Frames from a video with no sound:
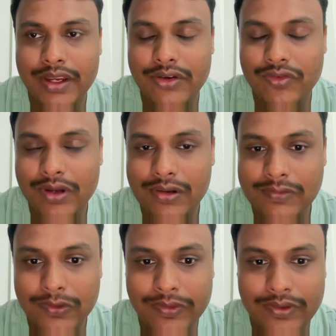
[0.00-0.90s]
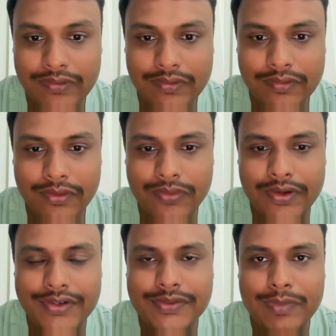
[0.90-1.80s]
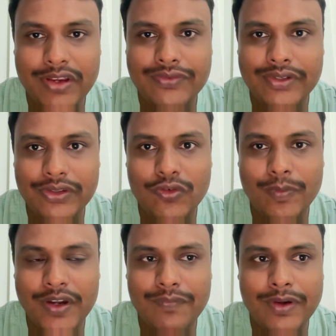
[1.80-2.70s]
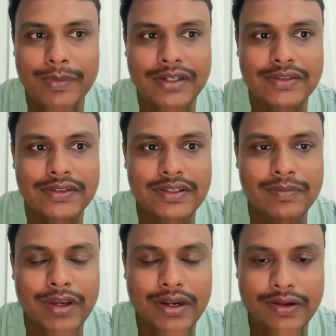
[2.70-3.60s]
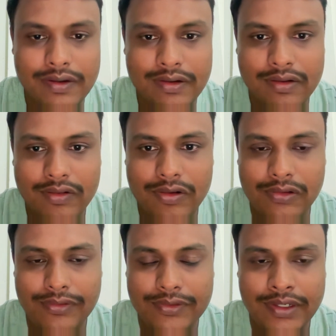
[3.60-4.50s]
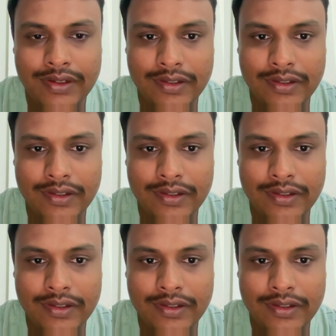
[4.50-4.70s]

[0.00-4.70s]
And you can also do it by using the human feedback system and all those.